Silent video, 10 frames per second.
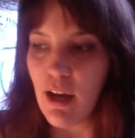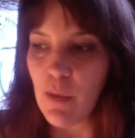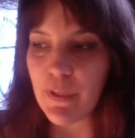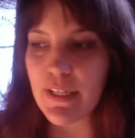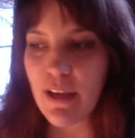
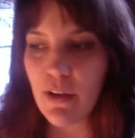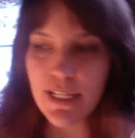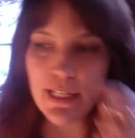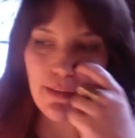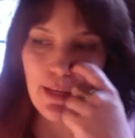Because I
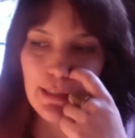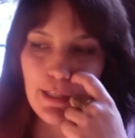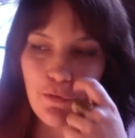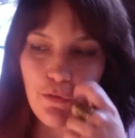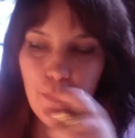honestly think
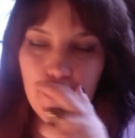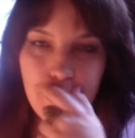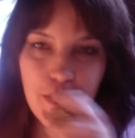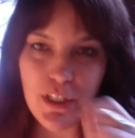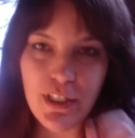that from the
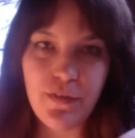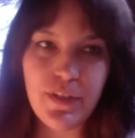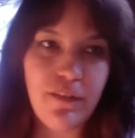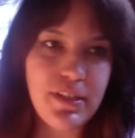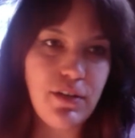teachings of
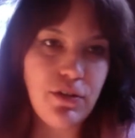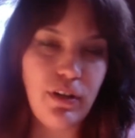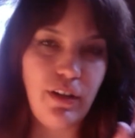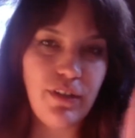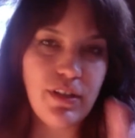self
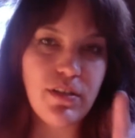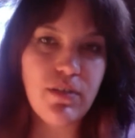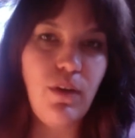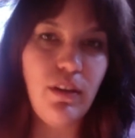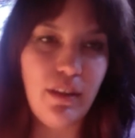ascension, if this is the
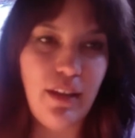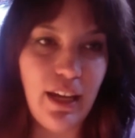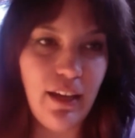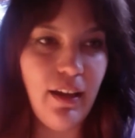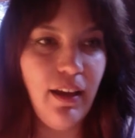one
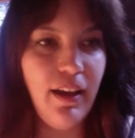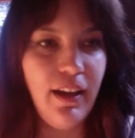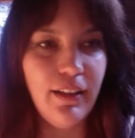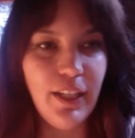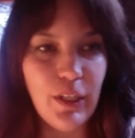thing
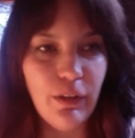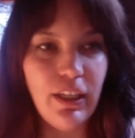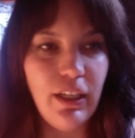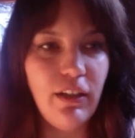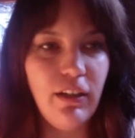that you
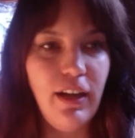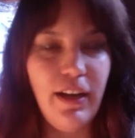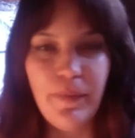hear,